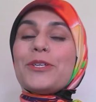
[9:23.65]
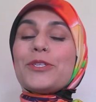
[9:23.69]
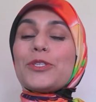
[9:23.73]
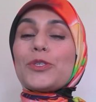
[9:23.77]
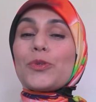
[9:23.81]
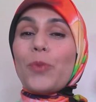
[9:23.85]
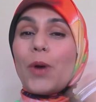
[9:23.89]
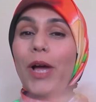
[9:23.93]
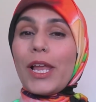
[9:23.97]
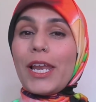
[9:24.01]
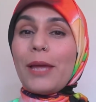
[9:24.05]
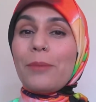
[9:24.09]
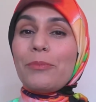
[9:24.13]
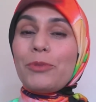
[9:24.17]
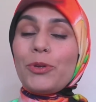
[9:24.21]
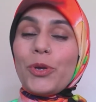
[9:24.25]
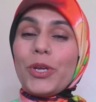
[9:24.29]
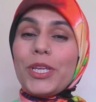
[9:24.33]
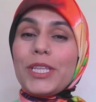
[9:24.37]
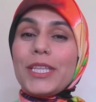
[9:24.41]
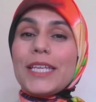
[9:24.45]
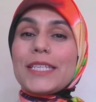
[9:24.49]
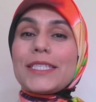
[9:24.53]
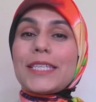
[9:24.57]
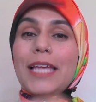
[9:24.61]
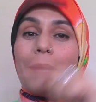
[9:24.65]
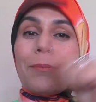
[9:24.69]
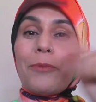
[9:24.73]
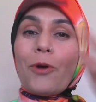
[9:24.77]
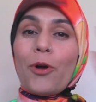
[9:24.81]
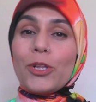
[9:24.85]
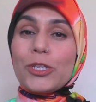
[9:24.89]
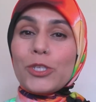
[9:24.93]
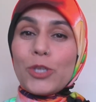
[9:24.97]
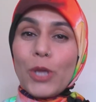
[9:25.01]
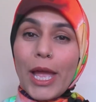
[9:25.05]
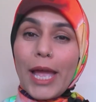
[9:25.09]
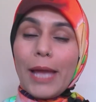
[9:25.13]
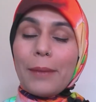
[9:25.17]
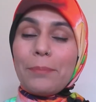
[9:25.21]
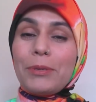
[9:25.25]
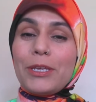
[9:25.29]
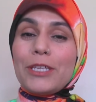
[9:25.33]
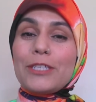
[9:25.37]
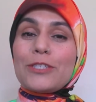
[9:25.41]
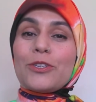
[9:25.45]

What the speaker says: So while I'm doing this, I'm also happy.